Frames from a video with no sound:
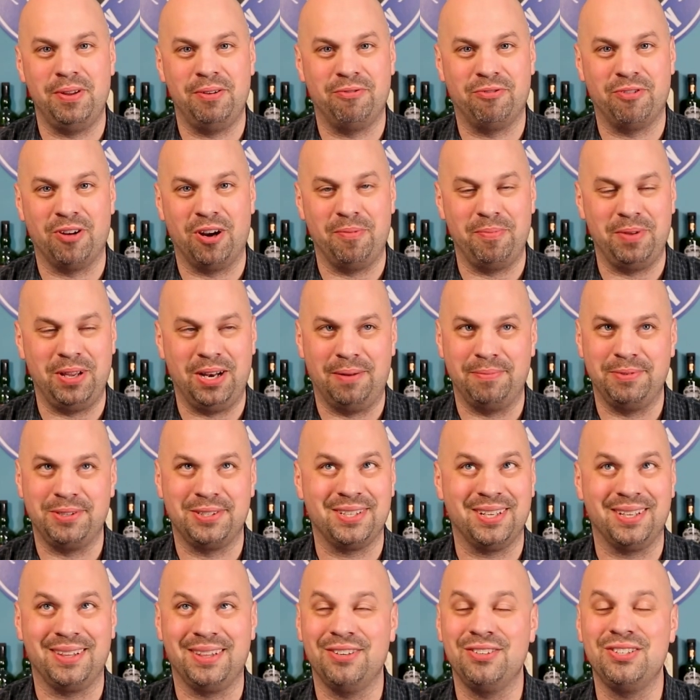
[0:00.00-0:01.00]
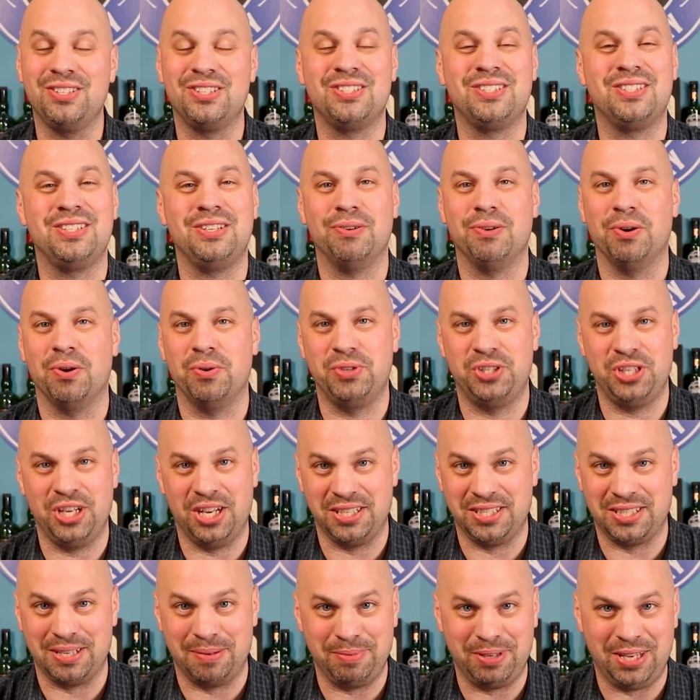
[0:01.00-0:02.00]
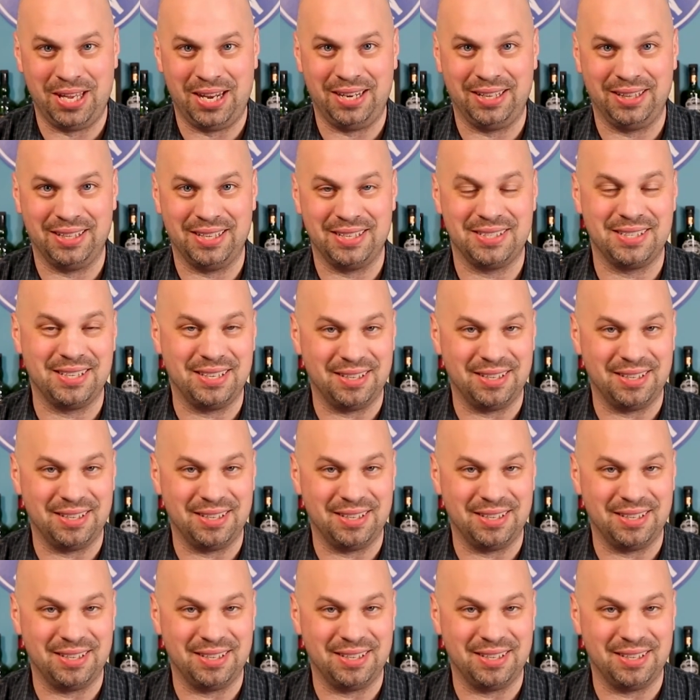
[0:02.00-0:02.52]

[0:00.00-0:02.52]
in front of me, and I'm just like, there's zero chance I'm getting this.